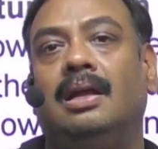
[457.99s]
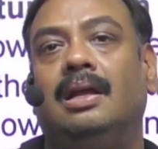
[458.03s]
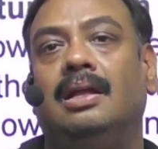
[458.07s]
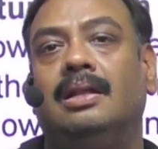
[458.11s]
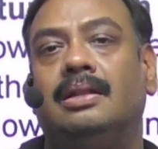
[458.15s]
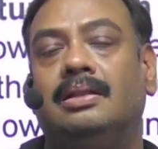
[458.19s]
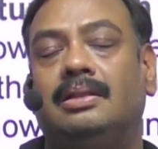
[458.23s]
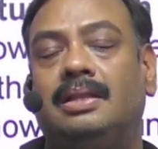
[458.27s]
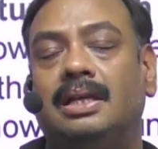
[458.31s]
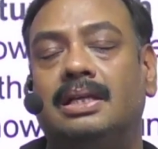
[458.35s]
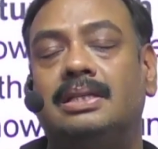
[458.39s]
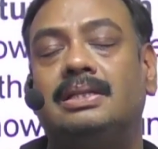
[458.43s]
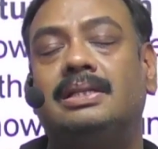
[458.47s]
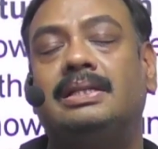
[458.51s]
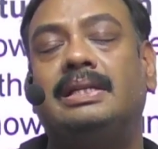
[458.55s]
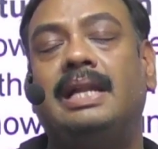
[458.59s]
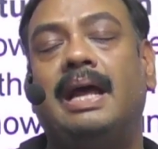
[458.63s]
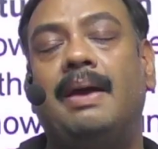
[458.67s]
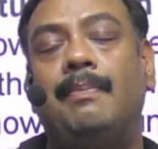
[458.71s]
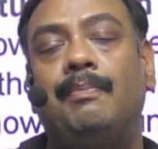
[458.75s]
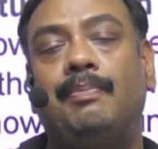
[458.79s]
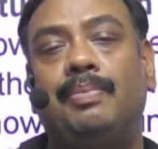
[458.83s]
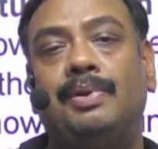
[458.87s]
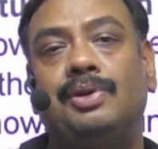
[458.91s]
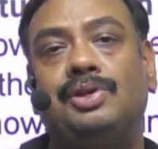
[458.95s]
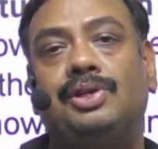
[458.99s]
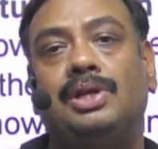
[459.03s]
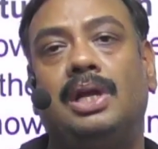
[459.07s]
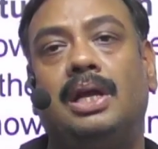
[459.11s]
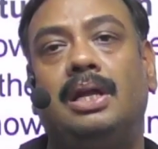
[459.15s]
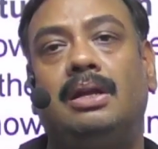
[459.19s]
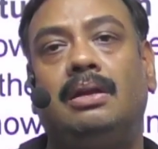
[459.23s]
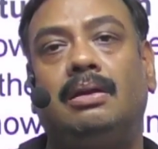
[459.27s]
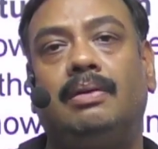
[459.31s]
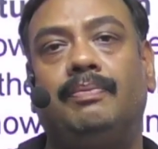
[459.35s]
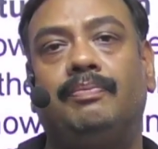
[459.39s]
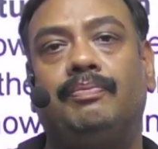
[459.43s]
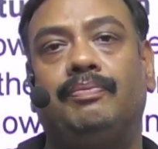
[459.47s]
this
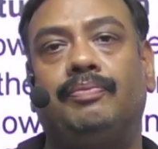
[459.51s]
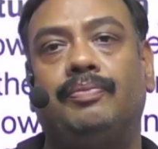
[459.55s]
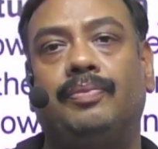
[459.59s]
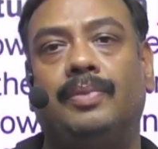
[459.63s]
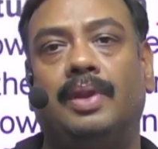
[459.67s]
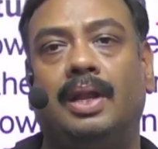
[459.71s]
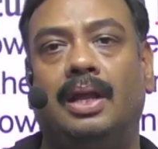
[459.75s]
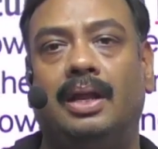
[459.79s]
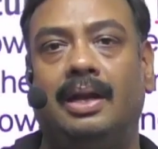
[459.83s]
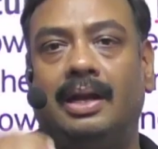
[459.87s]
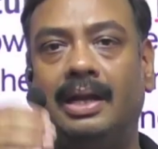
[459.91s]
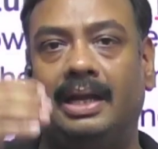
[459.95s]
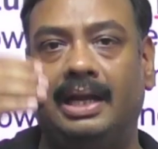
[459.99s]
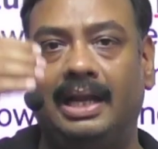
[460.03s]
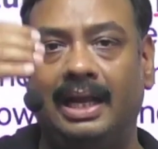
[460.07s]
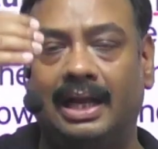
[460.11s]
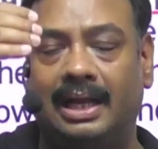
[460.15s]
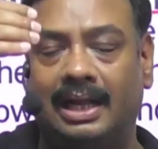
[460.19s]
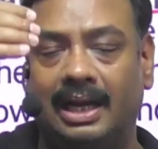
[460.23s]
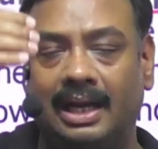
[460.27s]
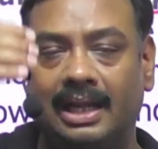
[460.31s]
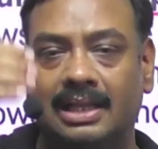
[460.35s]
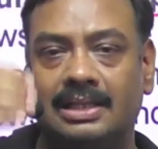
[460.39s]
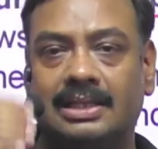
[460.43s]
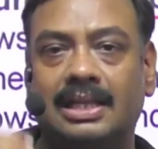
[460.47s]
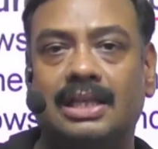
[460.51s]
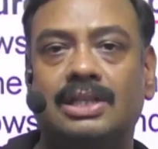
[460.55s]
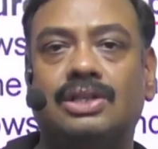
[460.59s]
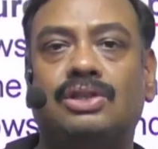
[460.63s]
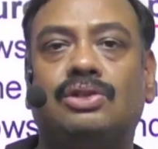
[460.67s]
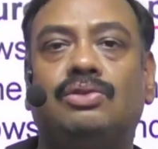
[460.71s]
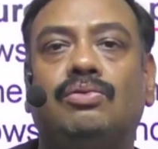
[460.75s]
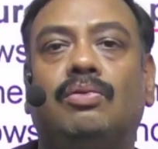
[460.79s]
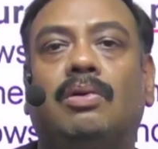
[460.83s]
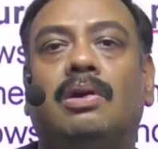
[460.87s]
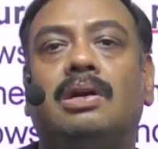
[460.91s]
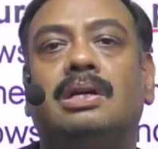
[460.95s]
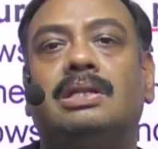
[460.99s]
temperature decreases
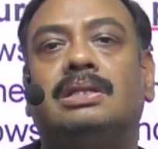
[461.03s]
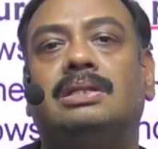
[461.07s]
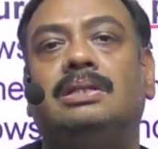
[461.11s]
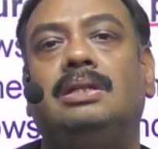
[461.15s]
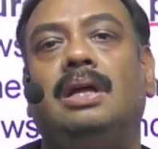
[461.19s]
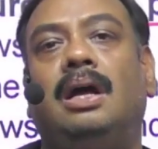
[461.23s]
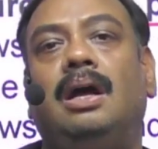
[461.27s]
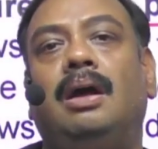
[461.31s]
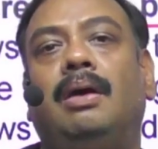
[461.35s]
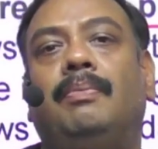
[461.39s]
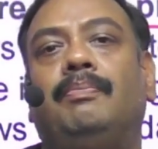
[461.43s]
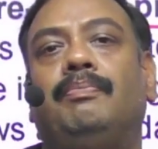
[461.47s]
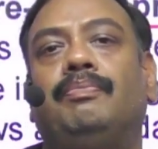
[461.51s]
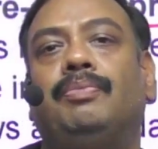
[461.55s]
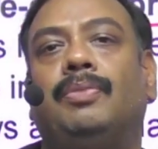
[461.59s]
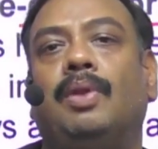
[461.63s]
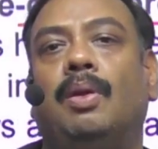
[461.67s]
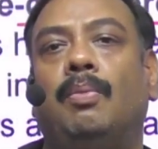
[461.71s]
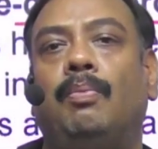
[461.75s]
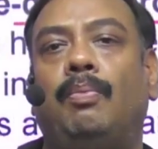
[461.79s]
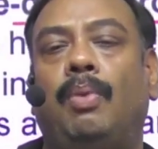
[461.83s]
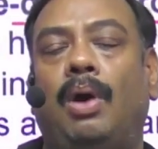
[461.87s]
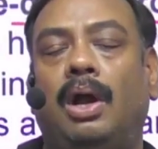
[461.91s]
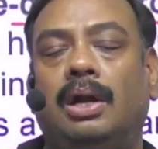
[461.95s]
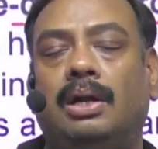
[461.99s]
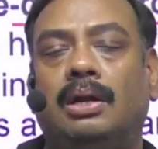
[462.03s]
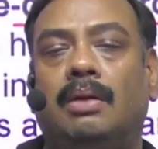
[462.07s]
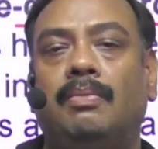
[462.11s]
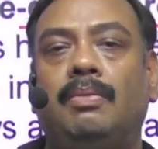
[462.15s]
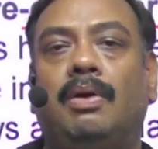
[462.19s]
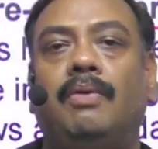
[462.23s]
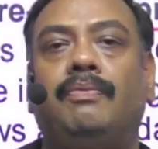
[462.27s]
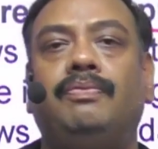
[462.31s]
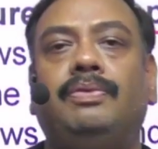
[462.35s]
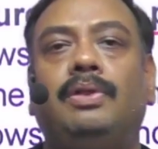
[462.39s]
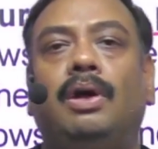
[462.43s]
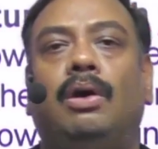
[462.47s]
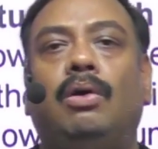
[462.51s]
towards the bottom of
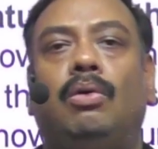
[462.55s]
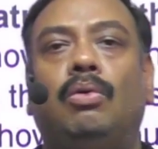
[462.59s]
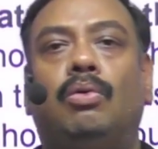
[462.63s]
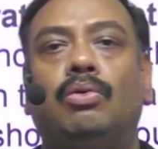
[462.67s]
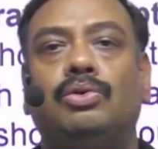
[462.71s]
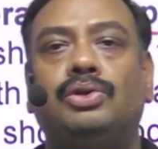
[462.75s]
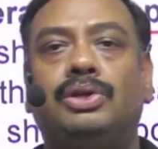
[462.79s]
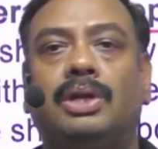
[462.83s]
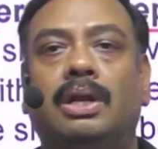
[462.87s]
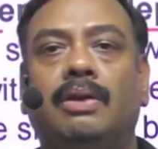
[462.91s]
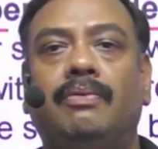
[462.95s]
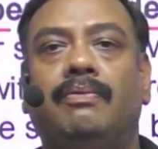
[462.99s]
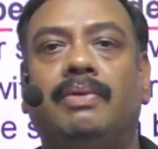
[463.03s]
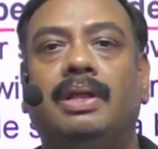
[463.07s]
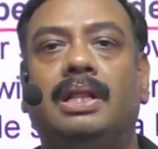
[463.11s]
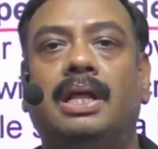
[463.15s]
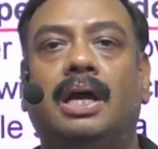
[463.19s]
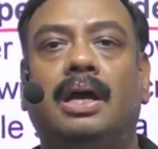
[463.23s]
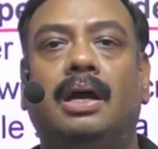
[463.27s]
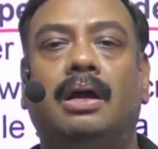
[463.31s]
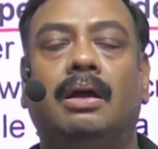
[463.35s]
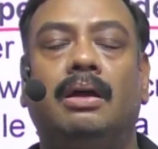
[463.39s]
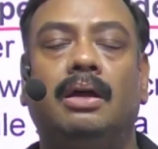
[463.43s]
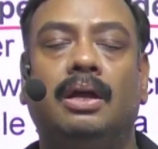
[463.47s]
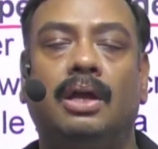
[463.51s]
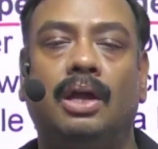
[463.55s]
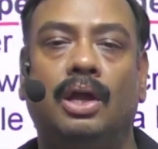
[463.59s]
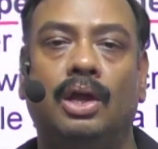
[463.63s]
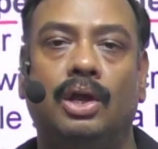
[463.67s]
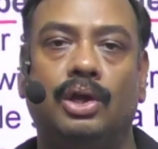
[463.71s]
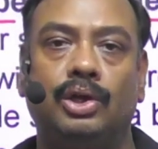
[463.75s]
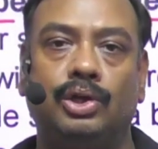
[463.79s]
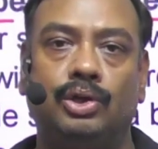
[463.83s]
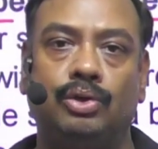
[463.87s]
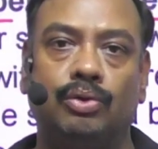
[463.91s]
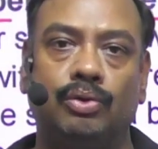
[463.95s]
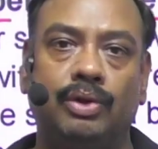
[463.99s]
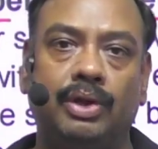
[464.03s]
the ocean with a
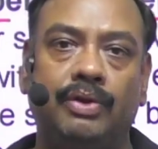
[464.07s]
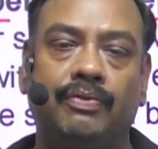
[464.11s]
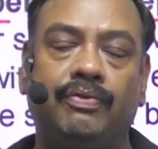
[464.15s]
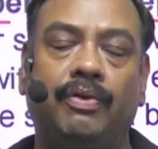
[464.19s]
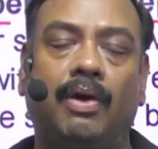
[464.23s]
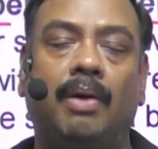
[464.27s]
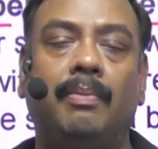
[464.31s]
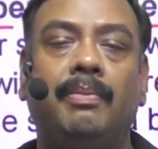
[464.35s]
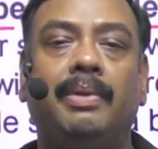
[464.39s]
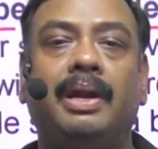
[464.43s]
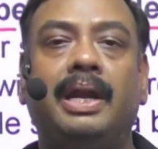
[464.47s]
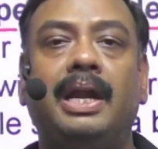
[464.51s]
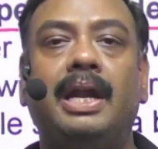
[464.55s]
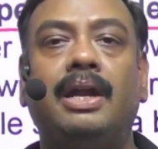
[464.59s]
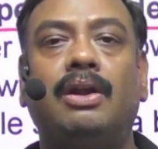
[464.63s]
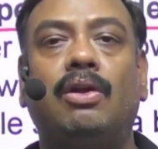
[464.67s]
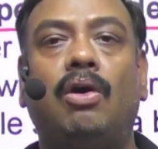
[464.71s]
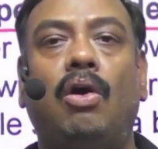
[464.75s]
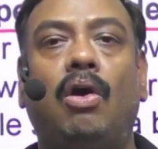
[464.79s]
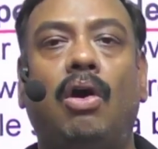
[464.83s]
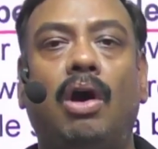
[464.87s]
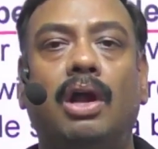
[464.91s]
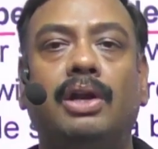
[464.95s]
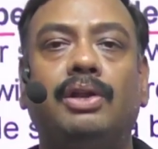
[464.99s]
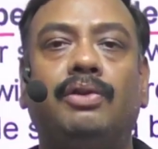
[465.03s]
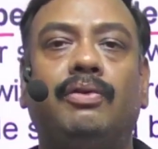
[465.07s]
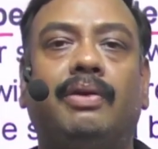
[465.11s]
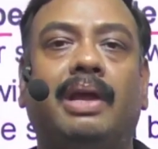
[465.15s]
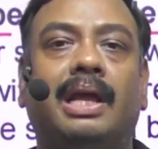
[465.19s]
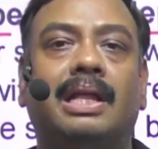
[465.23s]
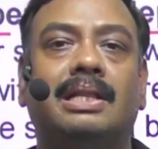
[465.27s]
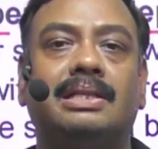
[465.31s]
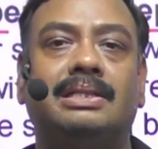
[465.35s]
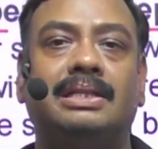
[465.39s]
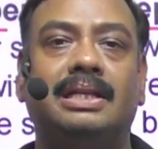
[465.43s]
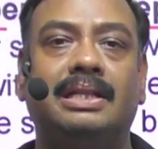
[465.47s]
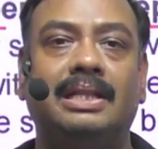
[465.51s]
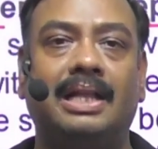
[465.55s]
uniform rate, or you can
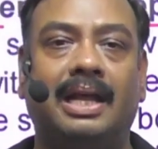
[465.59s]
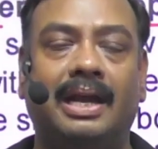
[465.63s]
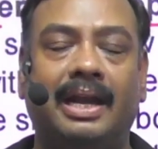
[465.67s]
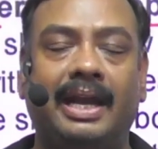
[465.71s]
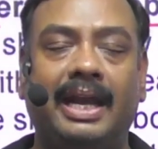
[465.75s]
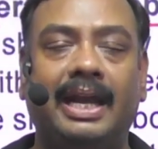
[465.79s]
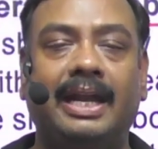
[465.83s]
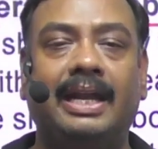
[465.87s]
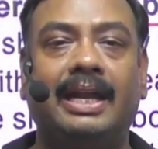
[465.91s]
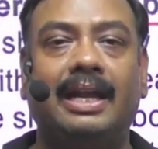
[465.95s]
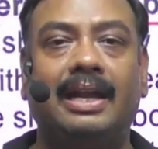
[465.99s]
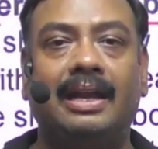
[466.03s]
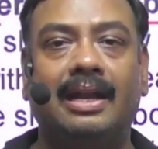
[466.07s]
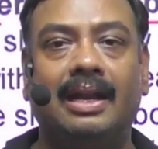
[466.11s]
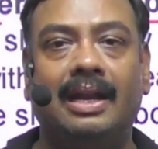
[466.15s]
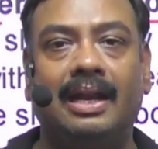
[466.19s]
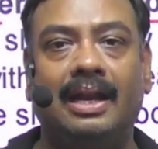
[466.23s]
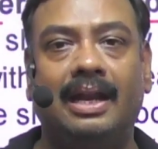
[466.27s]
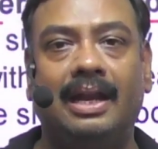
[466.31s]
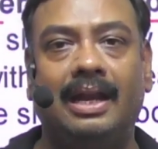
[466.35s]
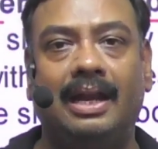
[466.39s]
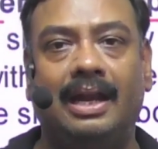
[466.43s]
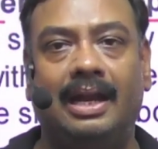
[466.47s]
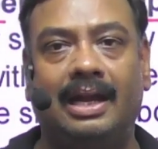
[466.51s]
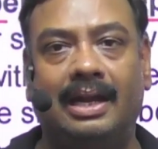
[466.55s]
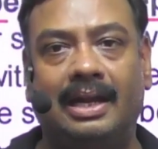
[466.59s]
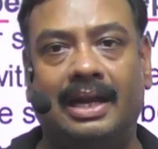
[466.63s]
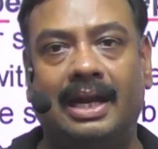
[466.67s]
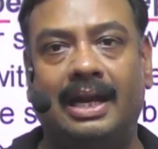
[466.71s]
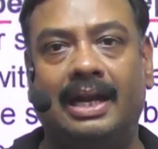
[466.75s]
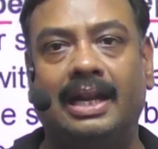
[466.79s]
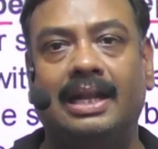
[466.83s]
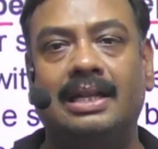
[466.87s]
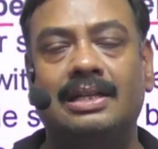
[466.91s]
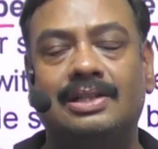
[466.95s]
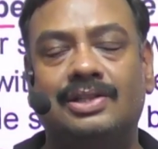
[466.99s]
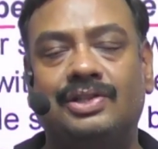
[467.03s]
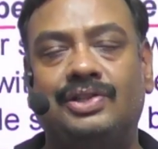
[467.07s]
say the rate it getting
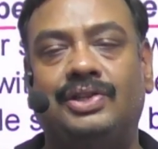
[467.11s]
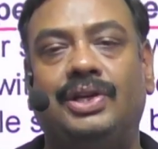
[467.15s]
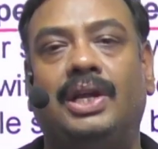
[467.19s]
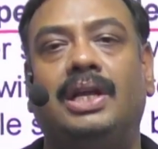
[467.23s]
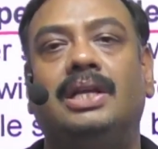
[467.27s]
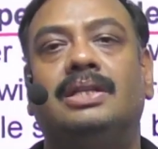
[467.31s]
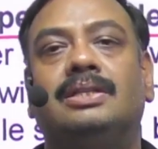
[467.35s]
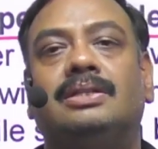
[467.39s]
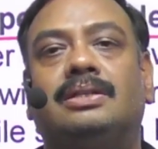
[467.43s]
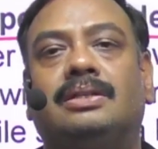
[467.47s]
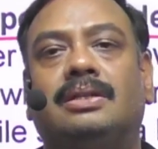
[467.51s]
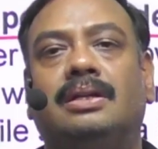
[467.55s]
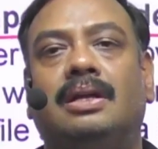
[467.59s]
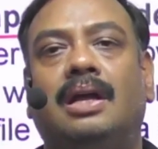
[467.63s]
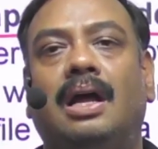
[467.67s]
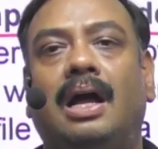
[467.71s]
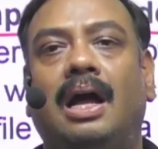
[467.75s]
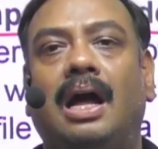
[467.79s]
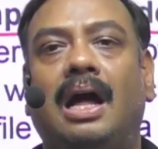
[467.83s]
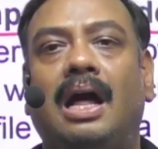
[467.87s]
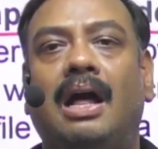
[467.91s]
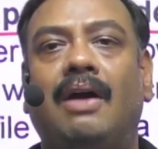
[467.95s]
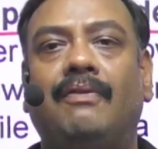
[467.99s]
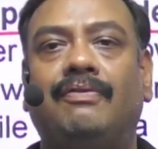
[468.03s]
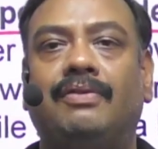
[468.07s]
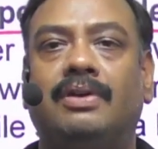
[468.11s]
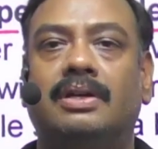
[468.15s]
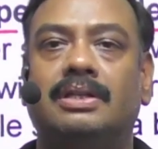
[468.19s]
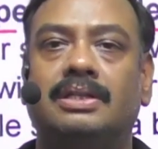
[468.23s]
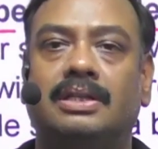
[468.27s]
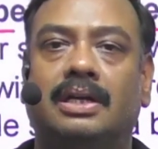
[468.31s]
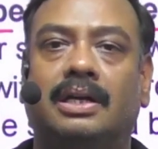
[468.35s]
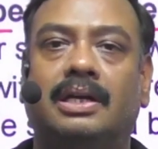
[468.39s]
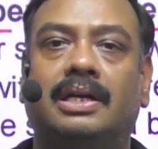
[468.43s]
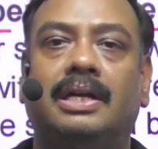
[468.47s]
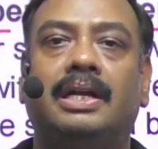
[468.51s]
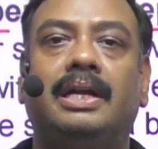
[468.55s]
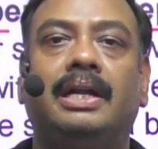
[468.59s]
changed after
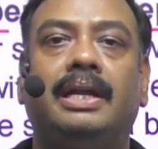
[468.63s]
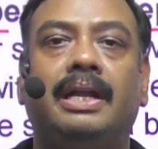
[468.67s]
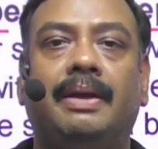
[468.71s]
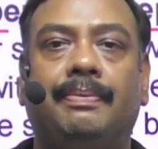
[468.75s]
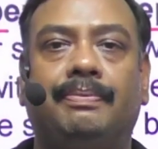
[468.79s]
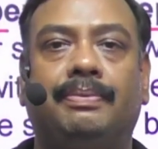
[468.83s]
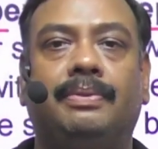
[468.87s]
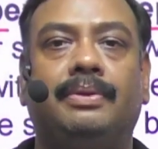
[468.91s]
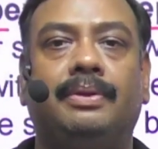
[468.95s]
certain depth.